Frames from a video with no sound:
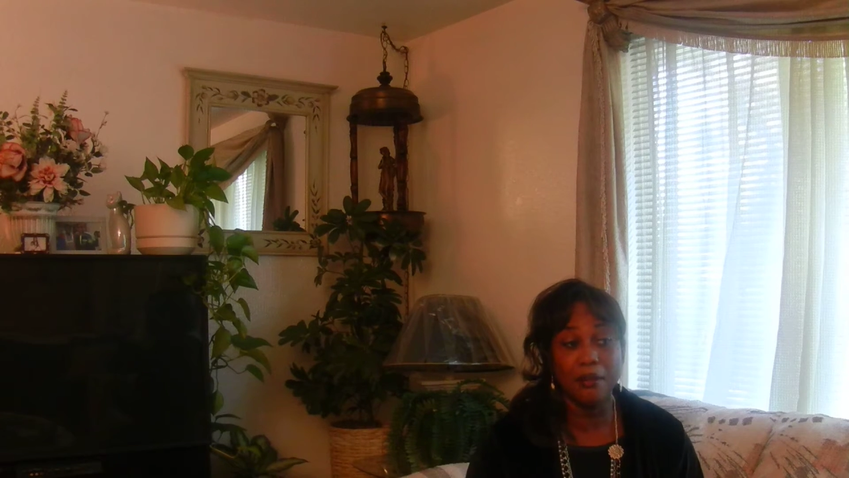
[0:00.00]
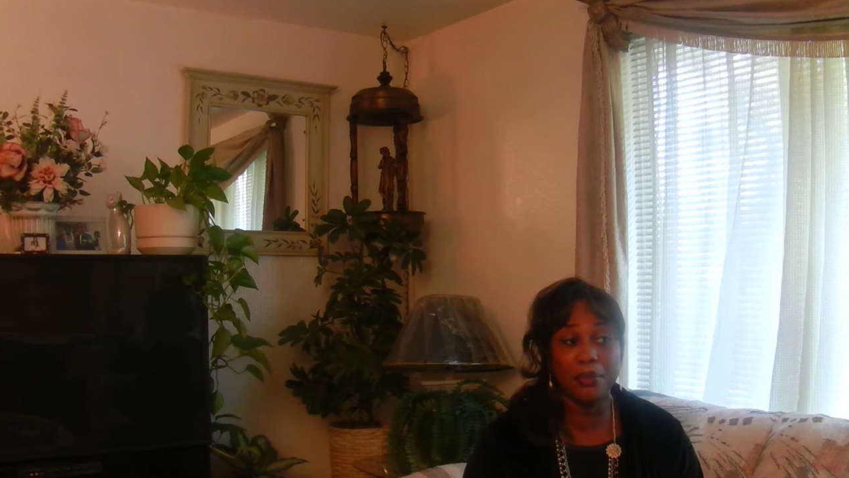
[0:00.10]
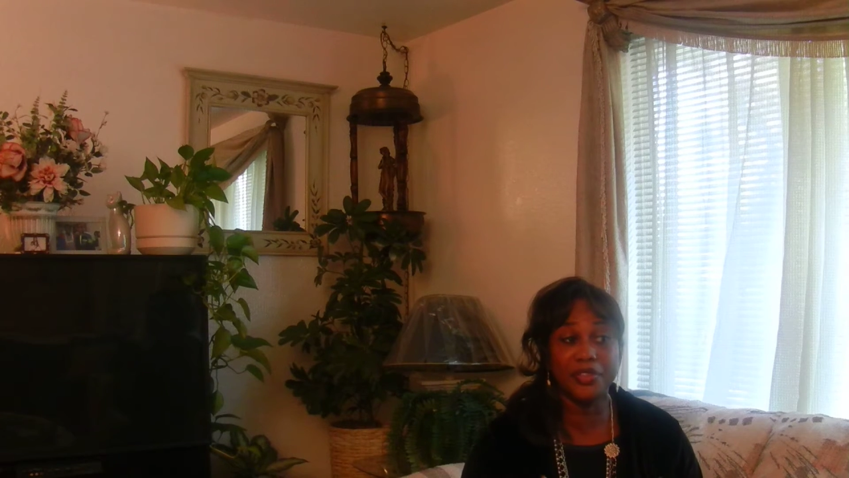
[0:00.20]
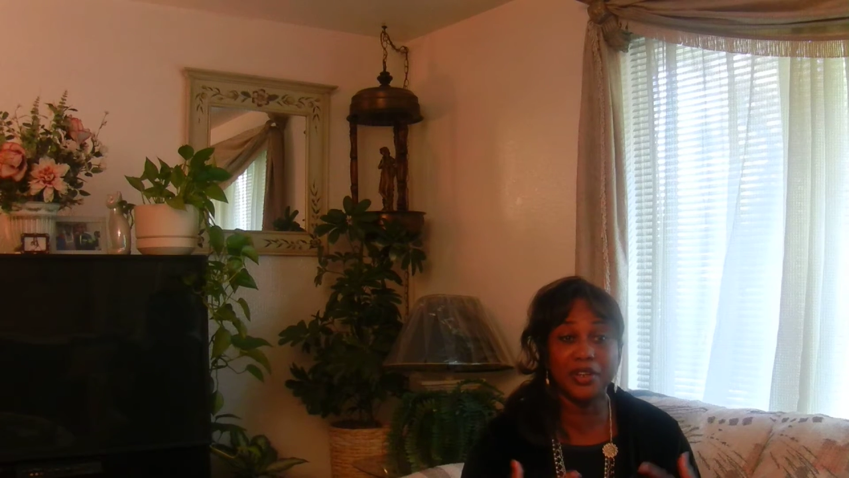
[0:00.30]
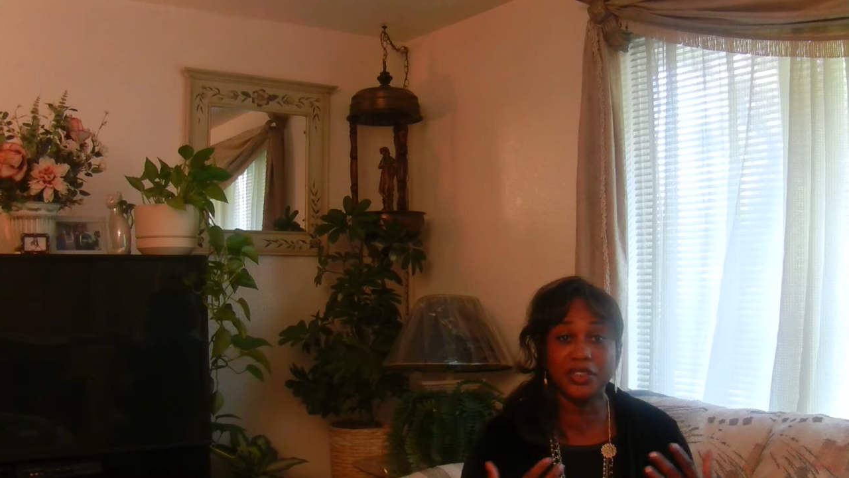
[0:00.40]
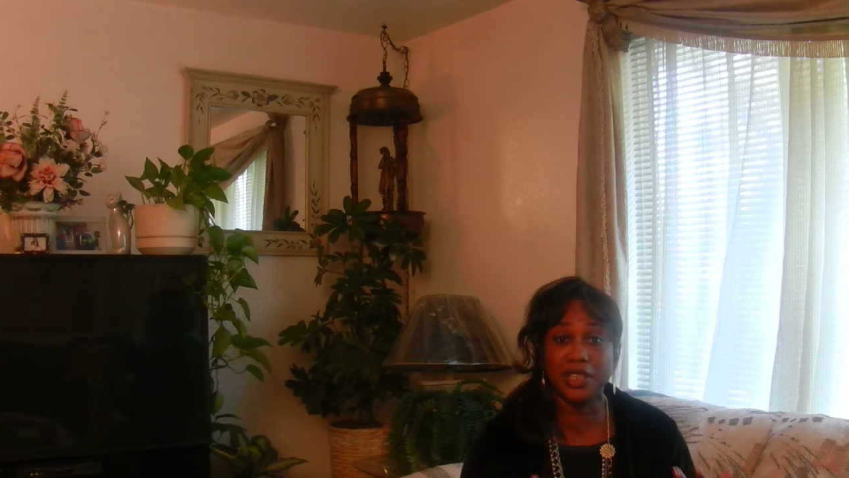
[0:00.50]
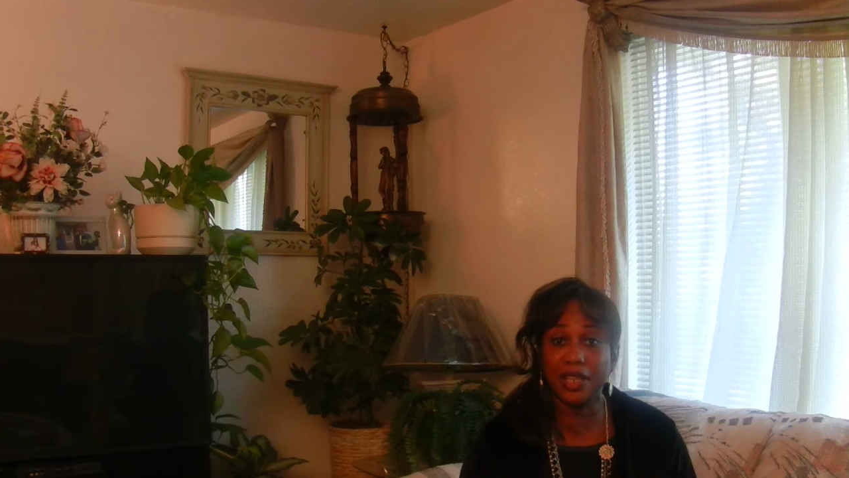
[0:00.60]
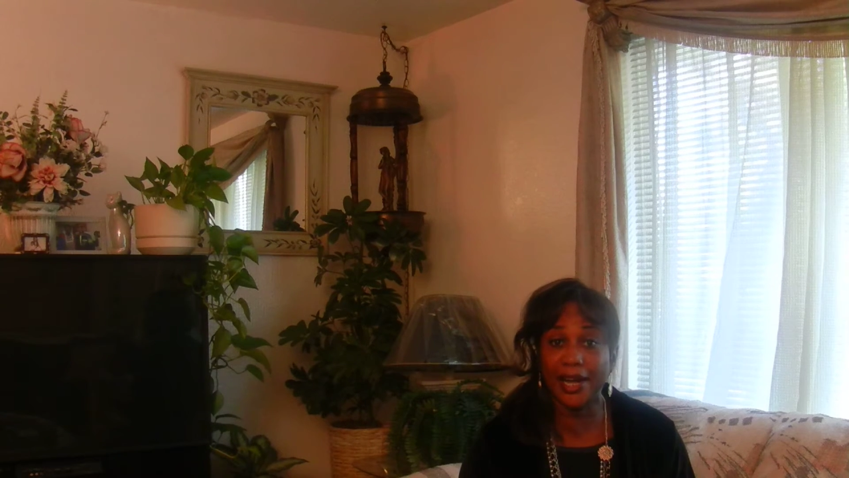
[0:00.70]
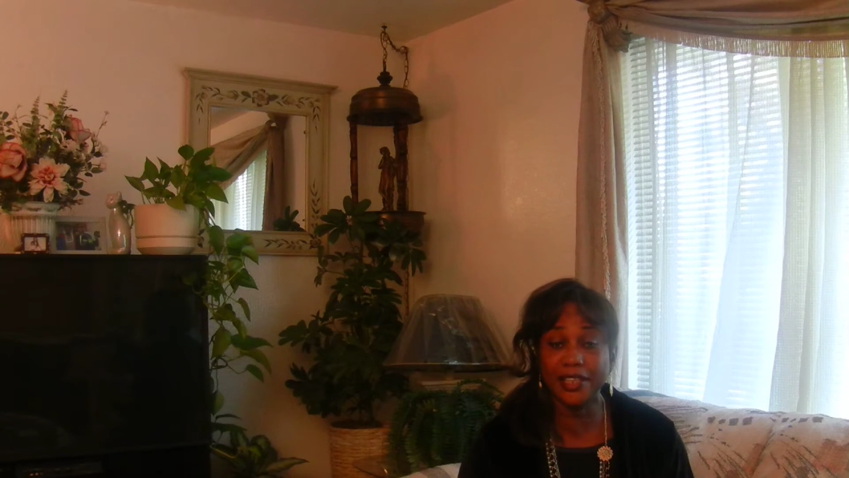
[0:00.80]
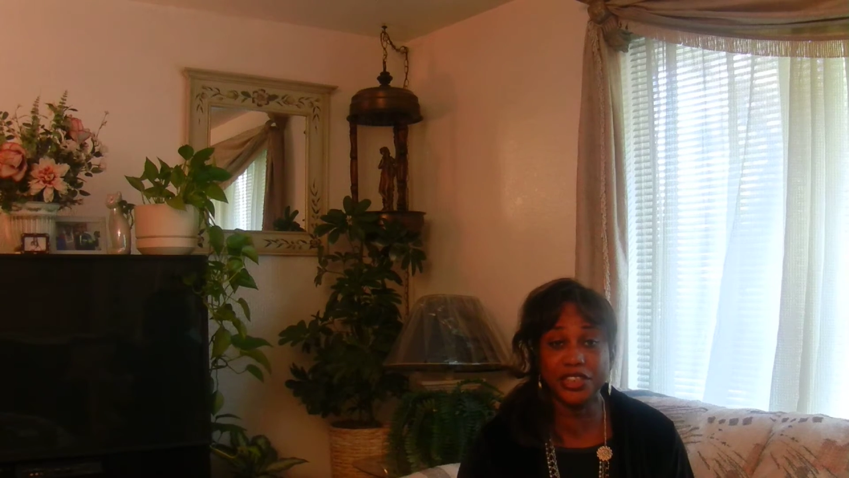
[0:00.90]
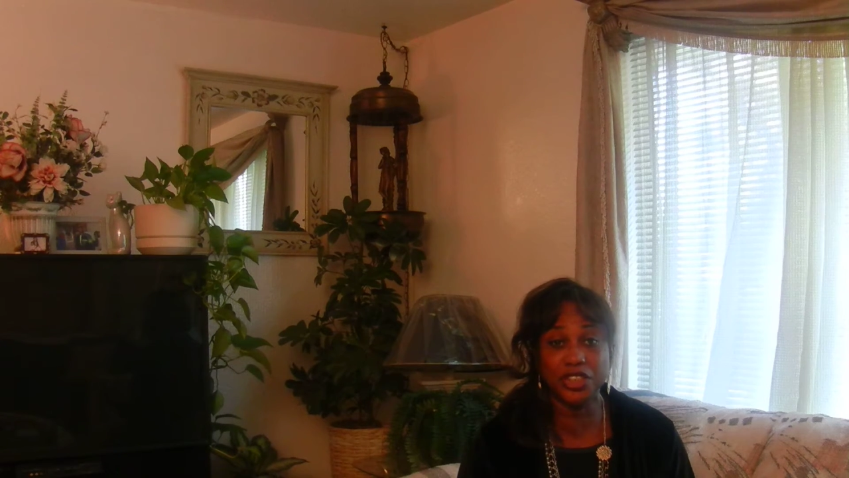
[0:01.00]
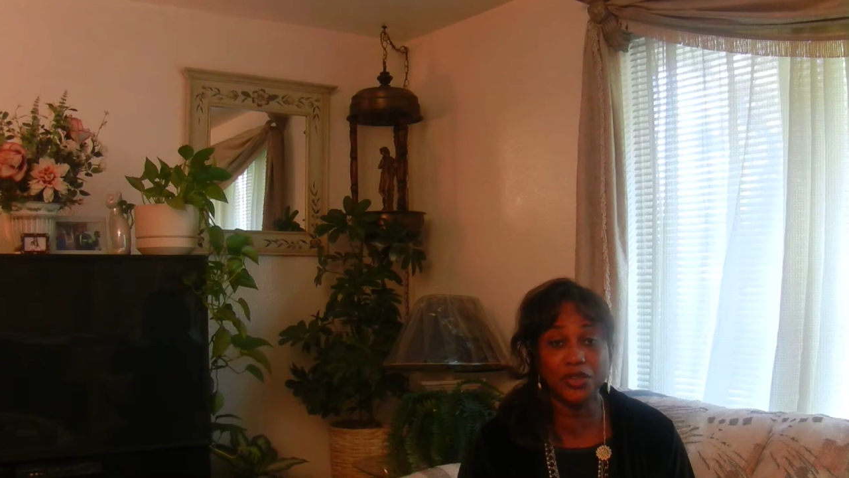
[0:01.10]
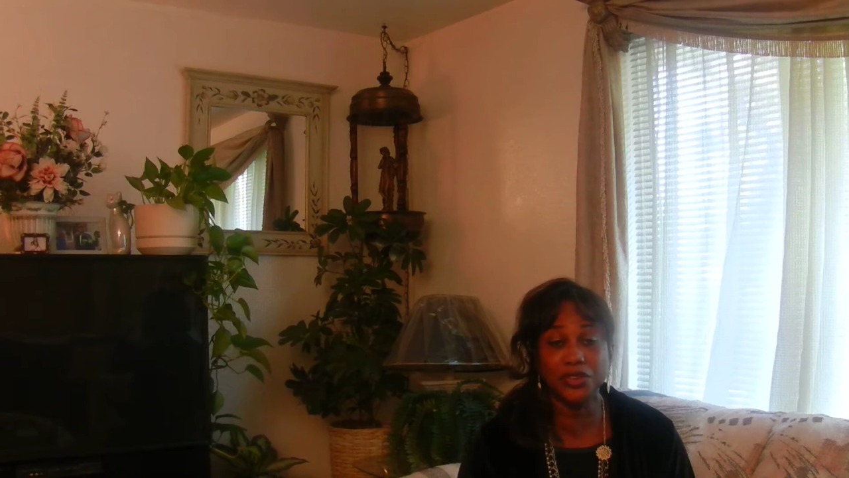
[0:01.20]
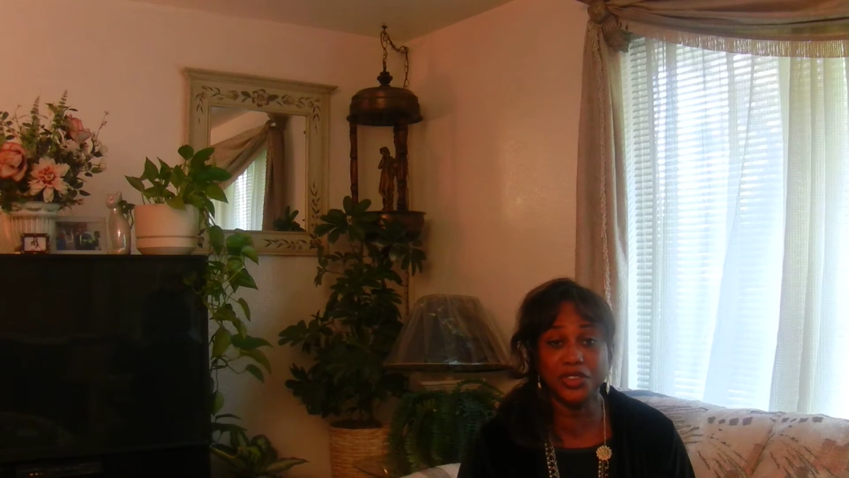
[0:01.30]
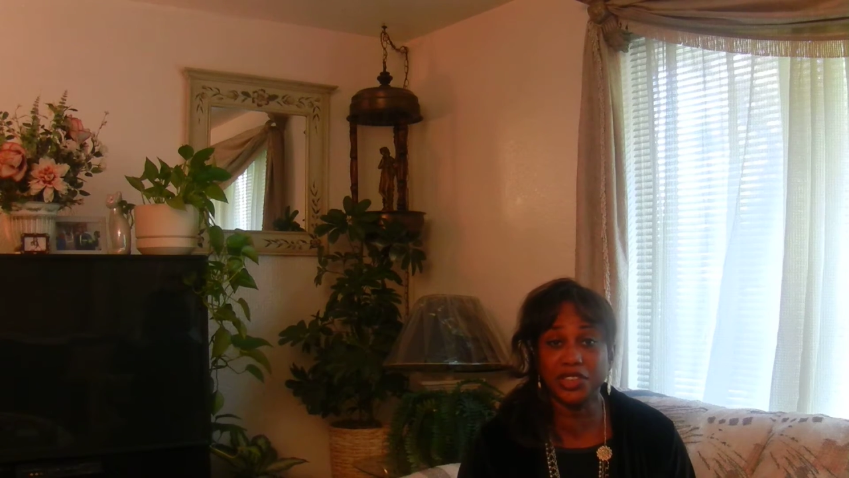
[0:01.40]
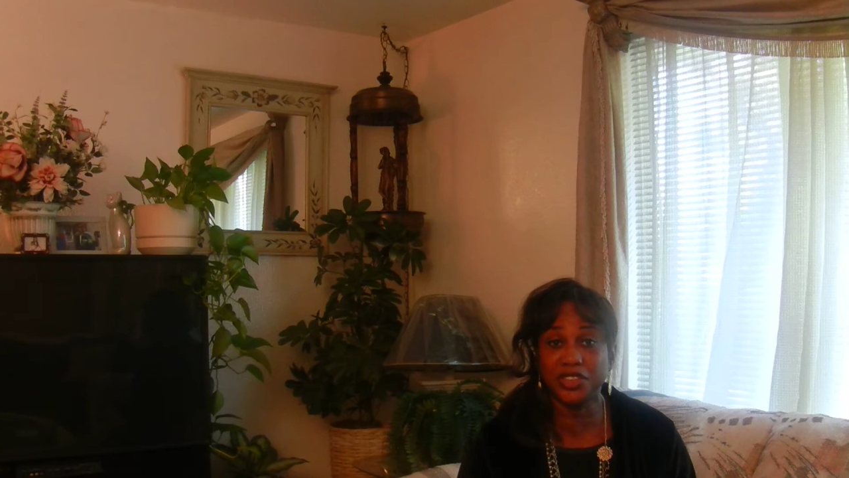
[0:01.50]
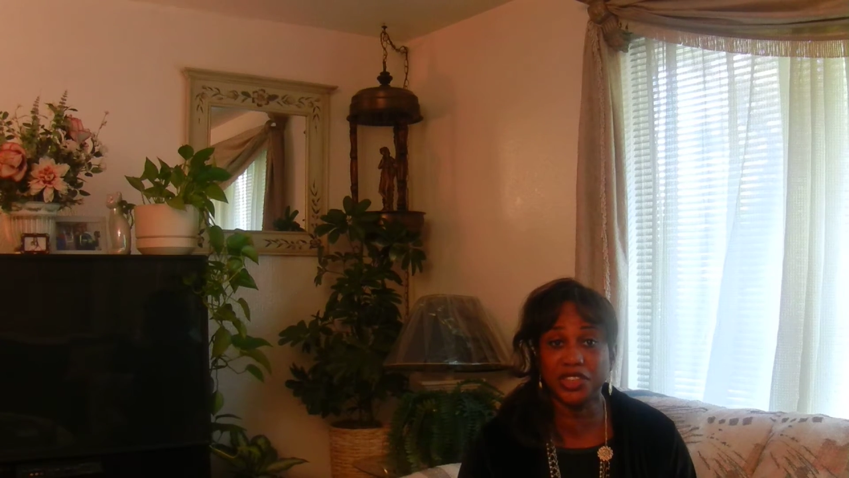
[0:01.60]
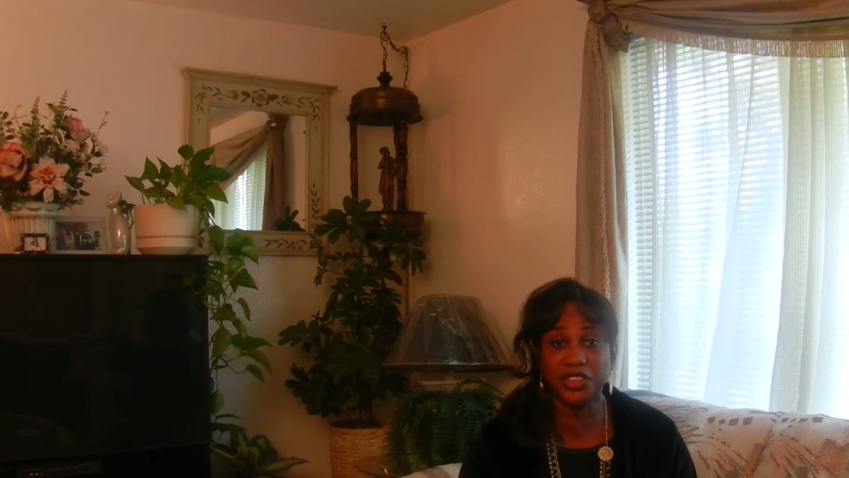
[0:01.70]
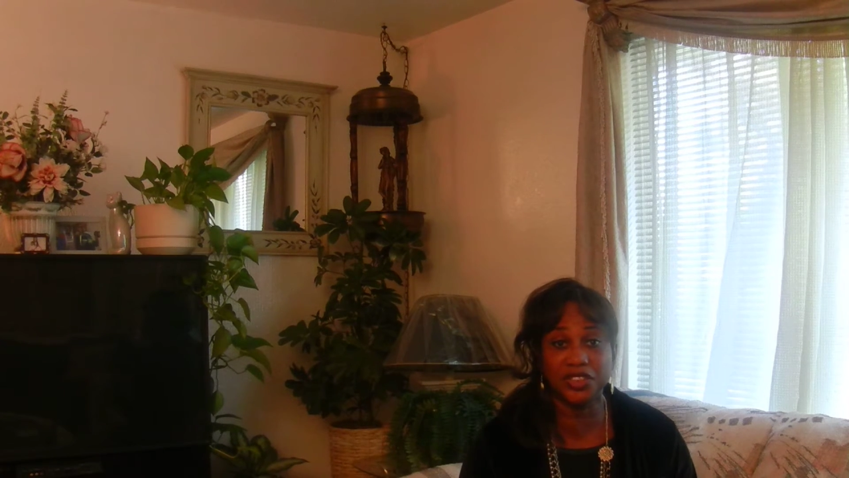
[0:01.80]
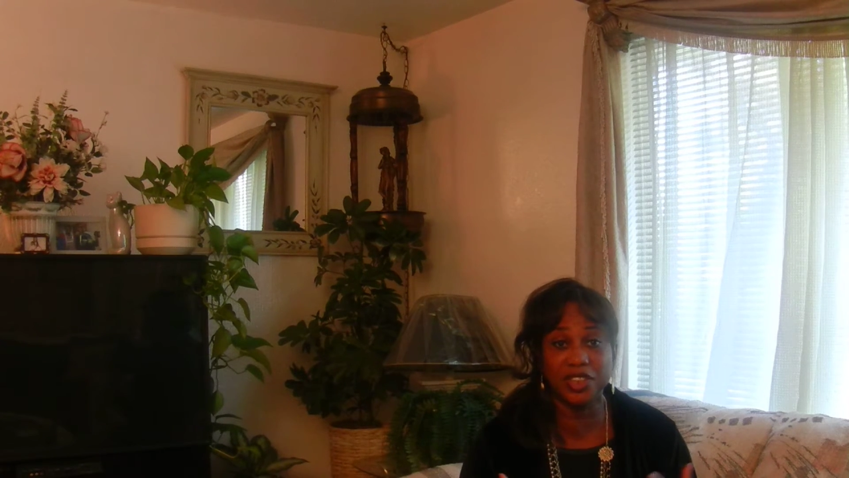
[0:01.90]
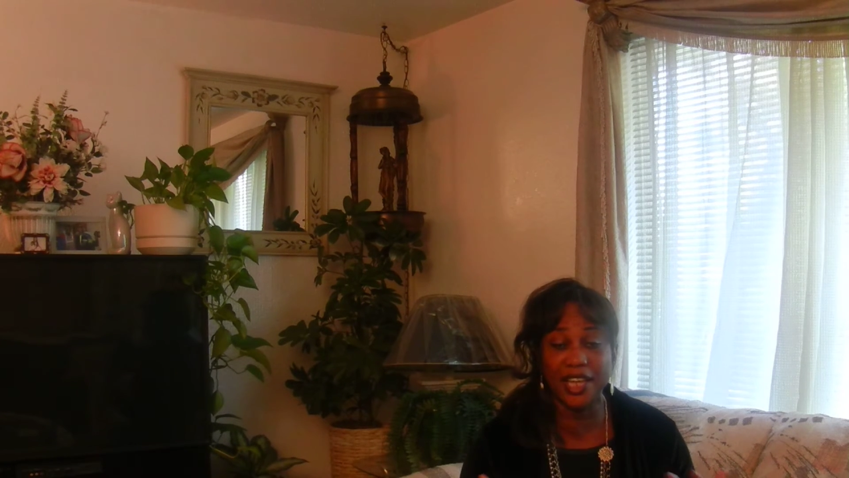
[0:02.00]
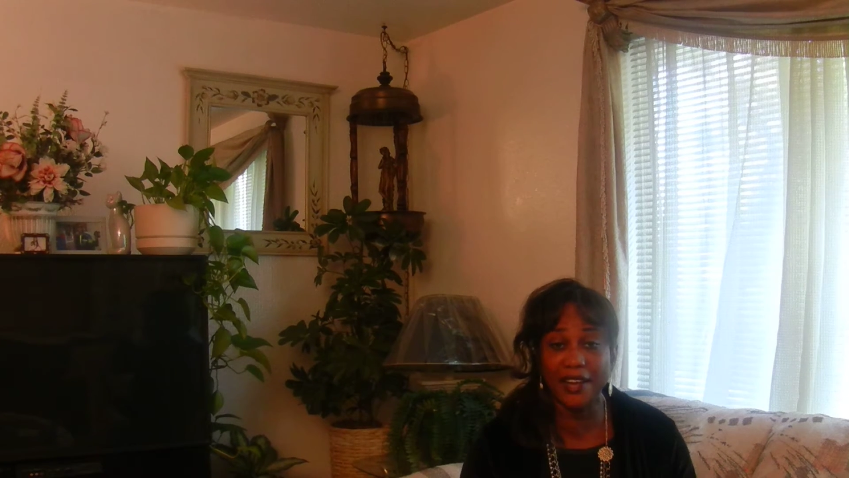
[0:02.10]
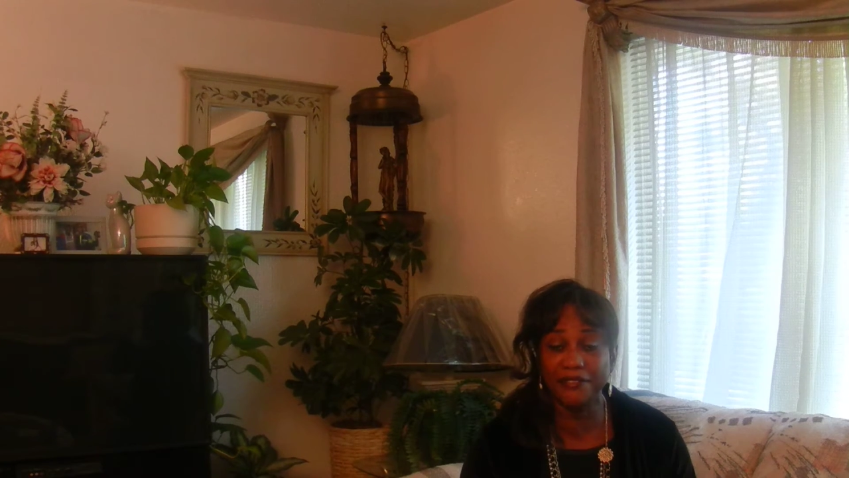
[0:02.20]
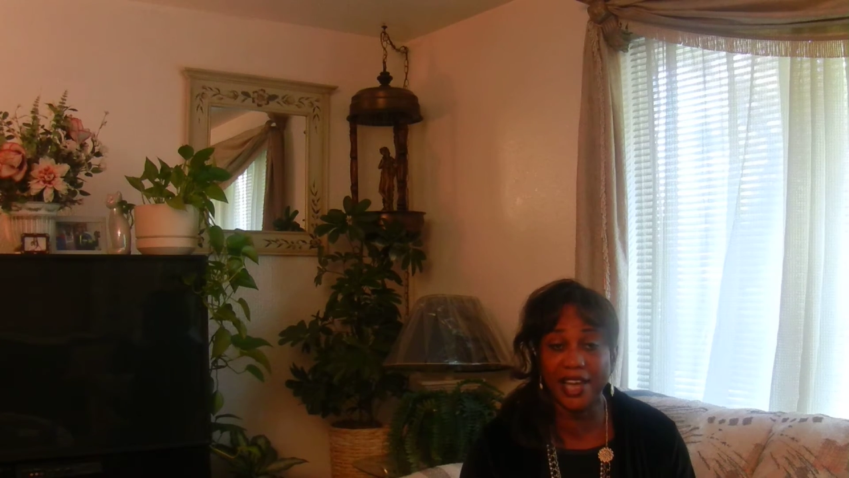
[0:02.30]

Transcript: But there's a lot of children just left